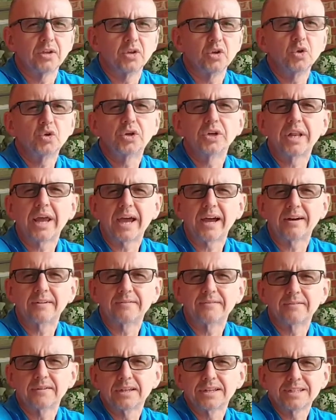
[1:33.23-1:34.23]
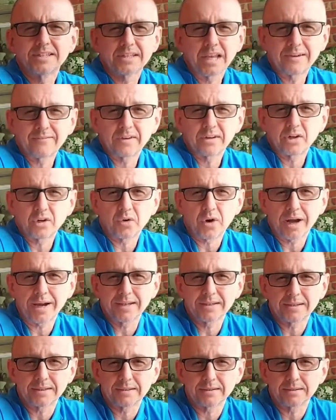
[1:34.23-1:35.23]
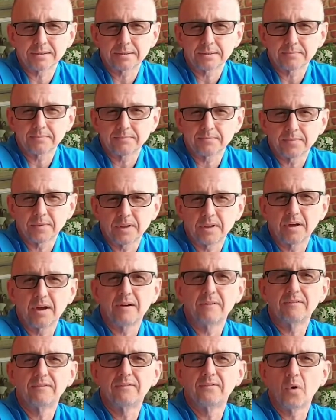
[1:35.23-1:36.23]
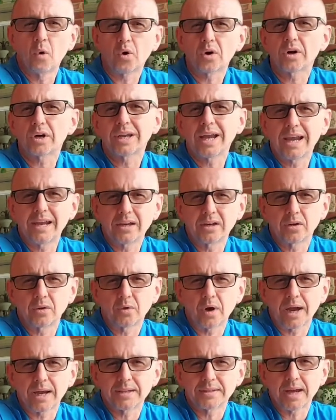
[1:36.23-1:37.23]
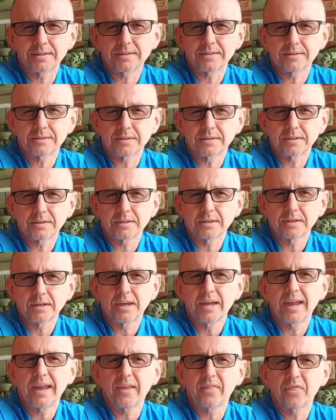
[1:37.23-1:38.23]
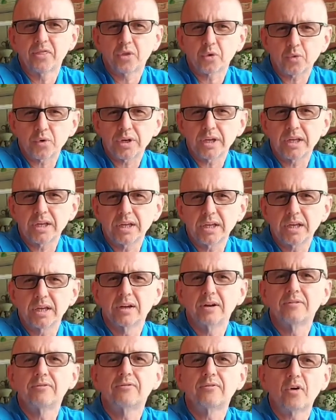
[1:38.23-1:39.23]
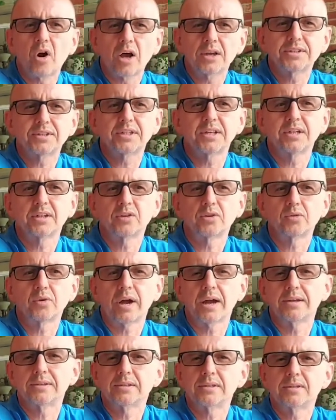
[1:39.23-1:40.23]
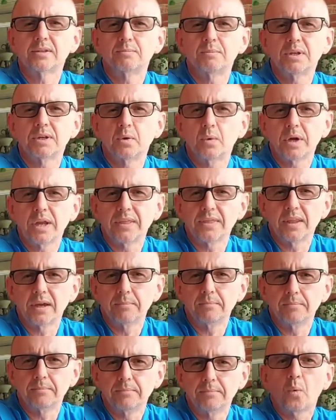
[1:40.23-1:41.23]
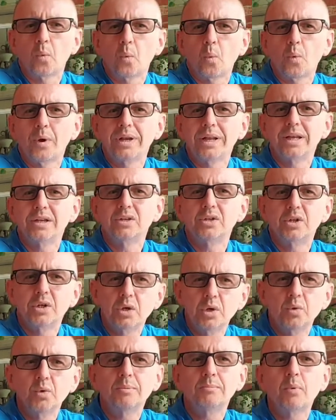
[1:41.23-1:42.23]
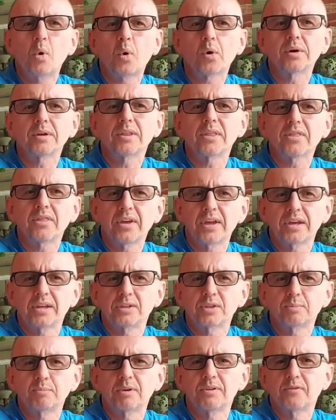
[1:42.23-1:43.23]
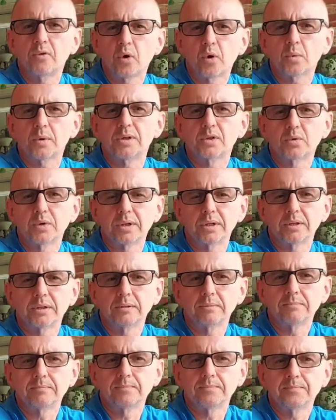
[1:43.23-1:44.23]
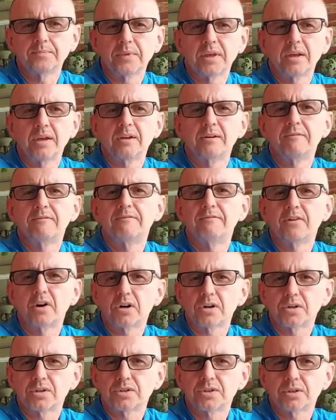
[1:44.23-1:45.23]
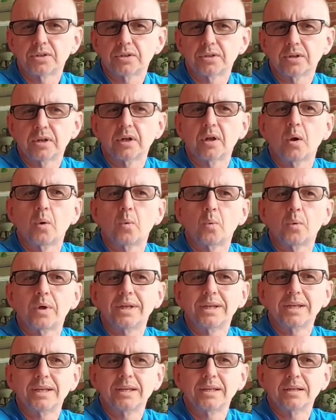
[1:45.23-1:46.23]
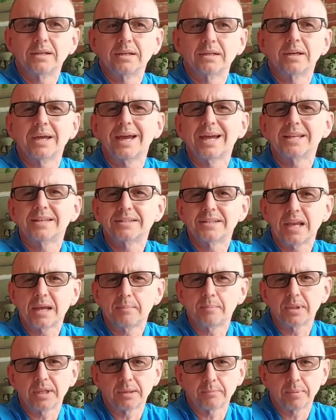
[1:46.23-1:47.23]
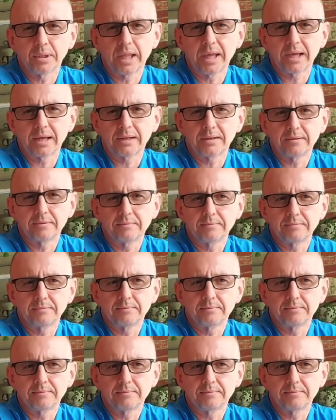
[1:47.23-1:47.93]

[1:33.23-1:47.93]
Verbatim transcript: you could have seven horizons, four cake horizons, and three frosting horizons between them. We need two important things before we drill. First, we need a sampling plan.